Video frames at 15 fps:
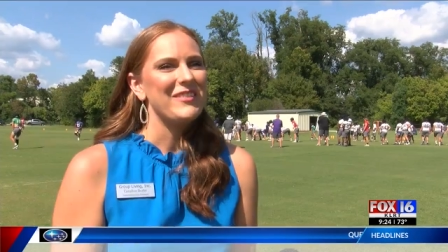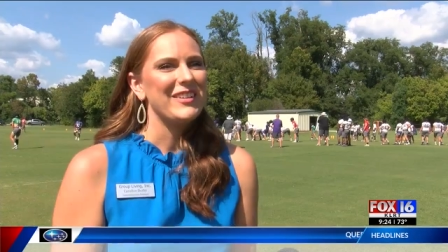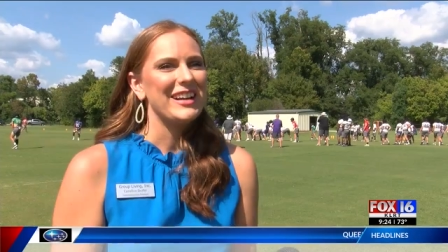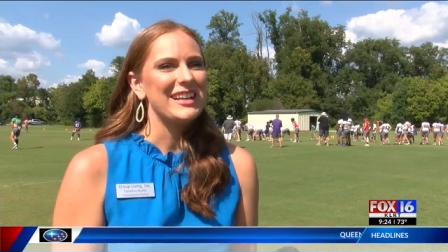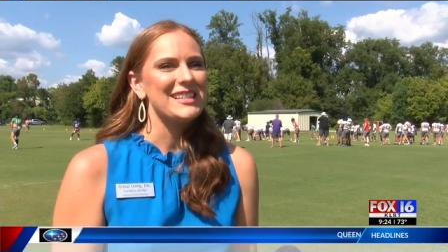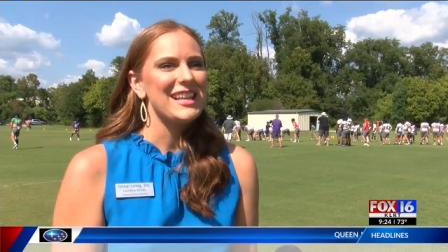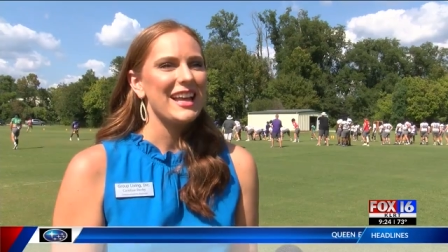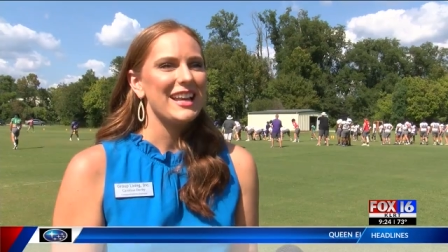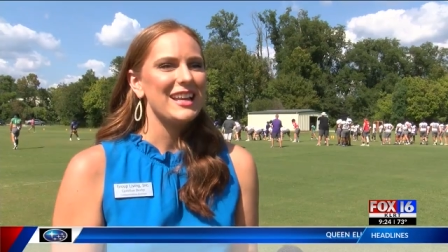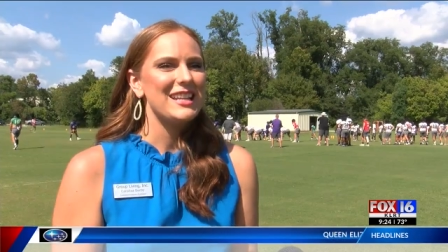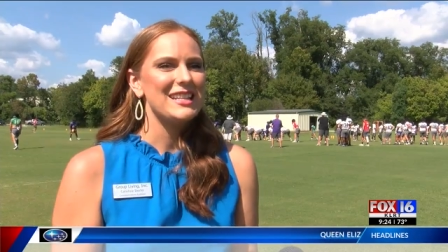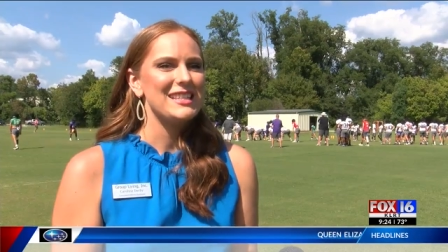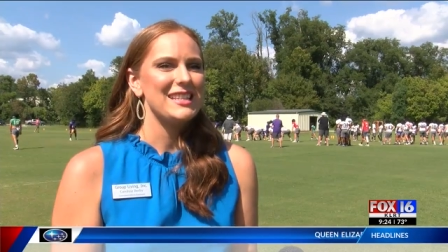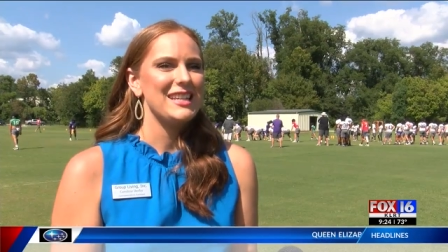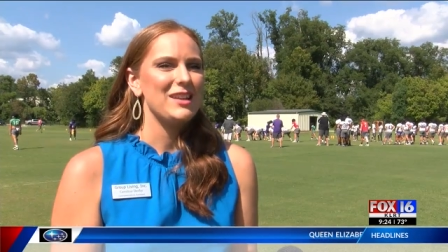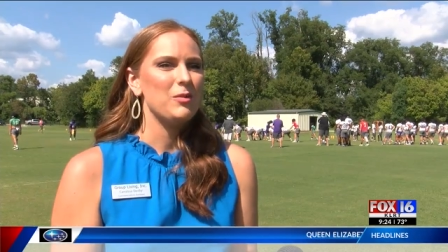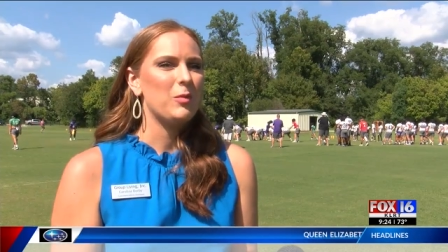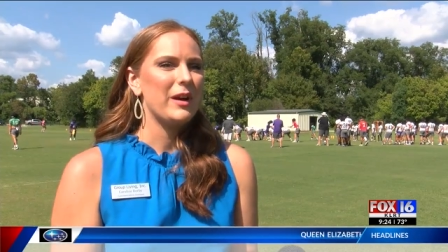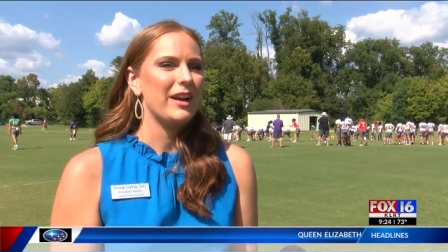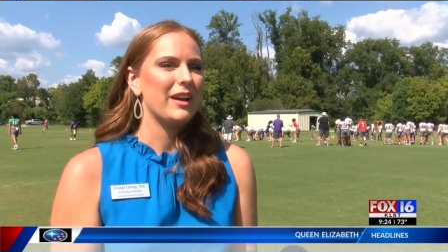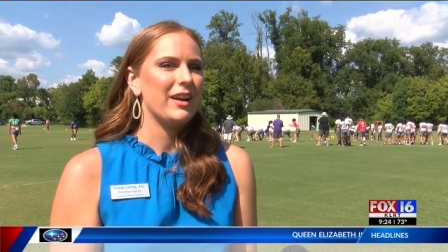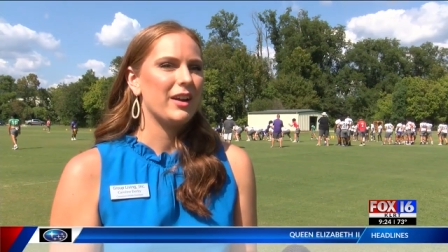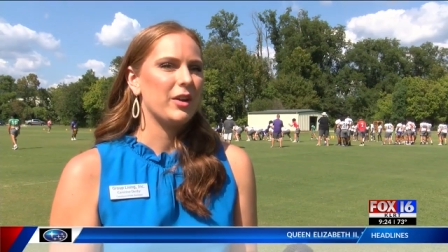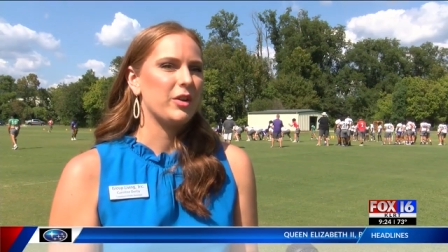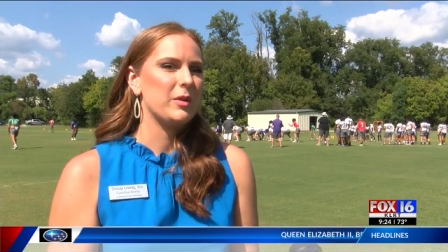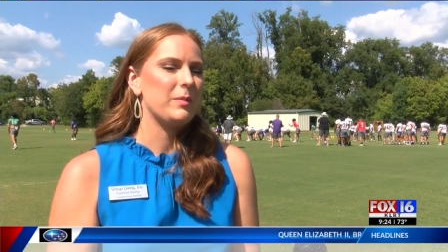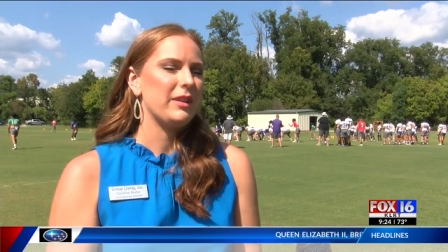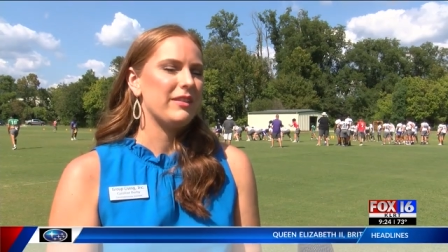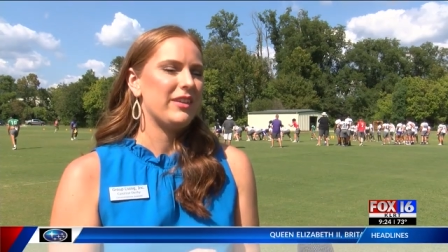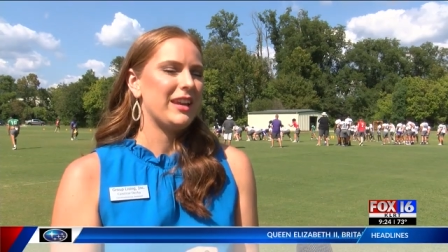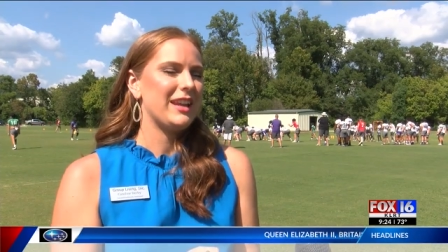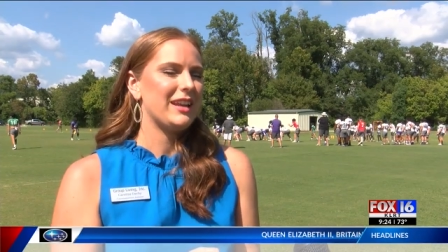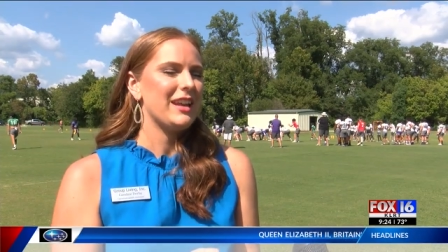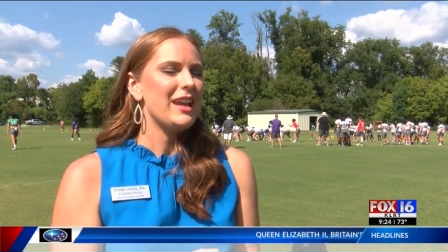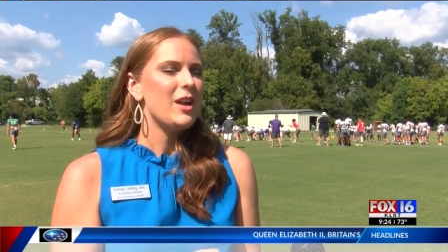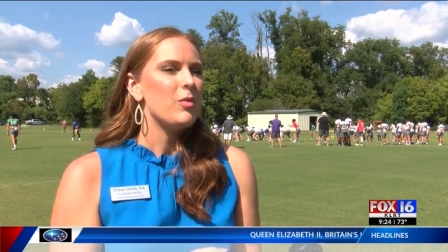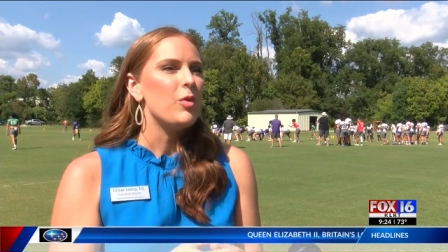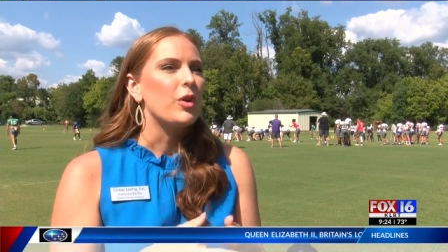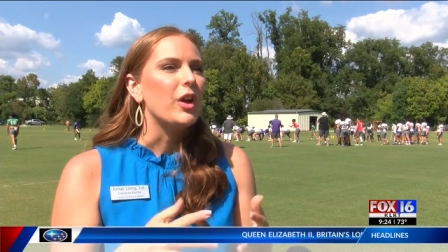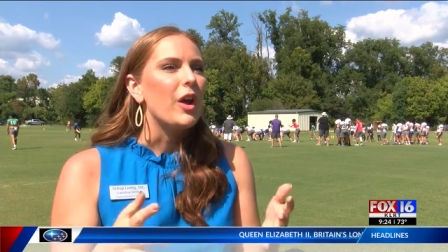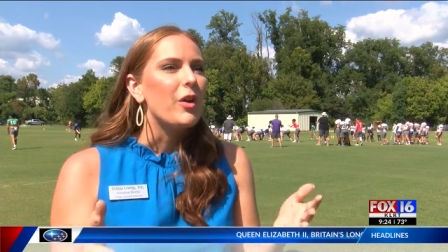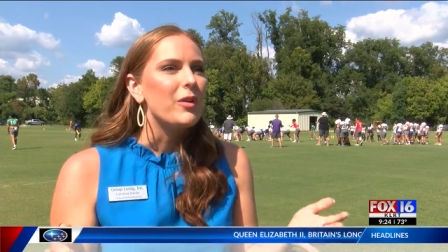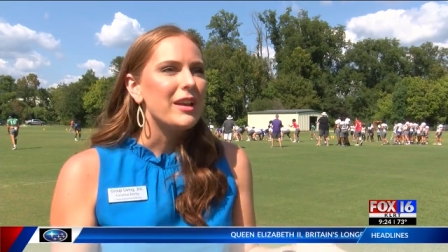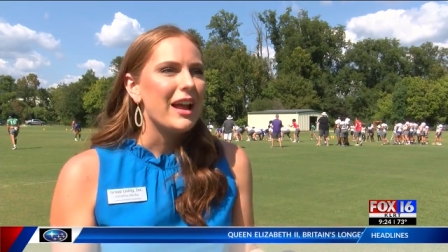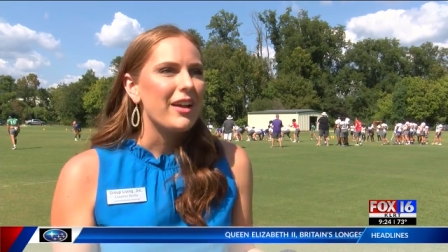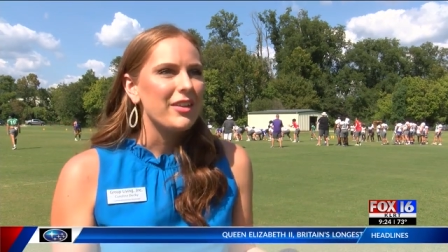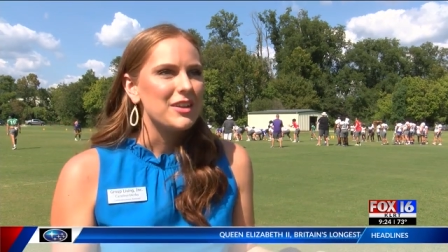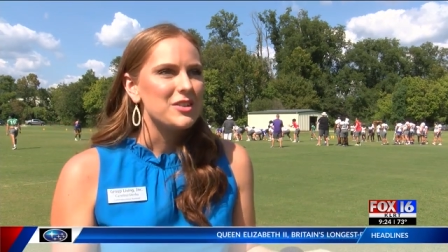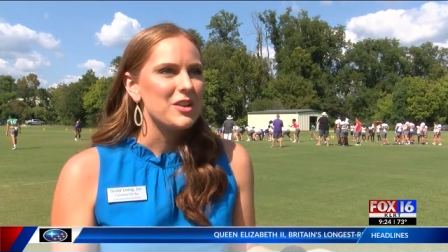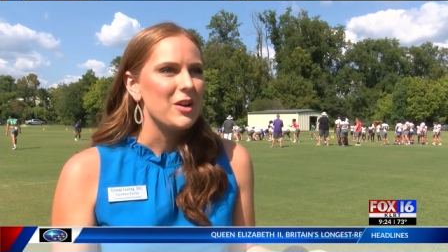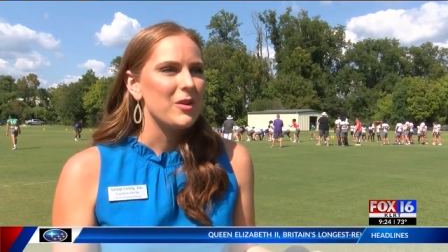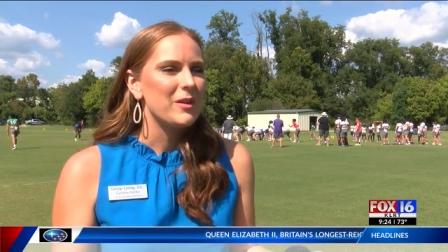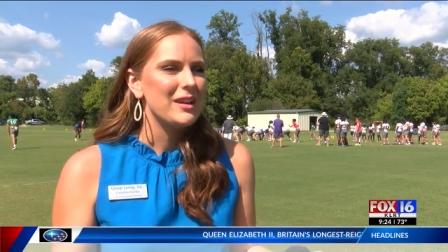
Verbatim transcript: We're excited to see where group living will go now that Joe